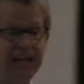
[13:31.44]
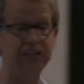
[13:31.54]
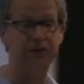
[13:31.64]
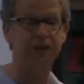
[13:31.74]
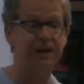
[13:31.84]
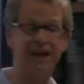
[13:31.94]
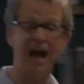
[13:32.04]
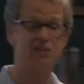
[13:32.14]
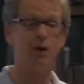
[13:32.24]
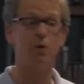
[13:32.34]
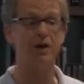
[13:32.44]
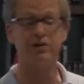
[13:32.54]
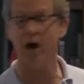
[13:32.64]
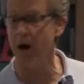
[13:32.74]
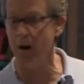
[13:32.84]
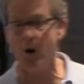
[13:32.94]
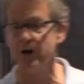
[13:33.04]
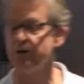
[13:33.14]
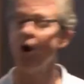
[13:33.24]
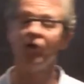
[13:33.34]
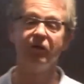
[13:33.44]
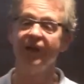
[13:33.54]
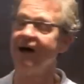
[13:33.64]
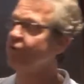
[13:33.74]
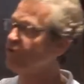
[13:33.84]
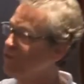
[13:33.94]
at Fantasmic, went to, onto all the levels,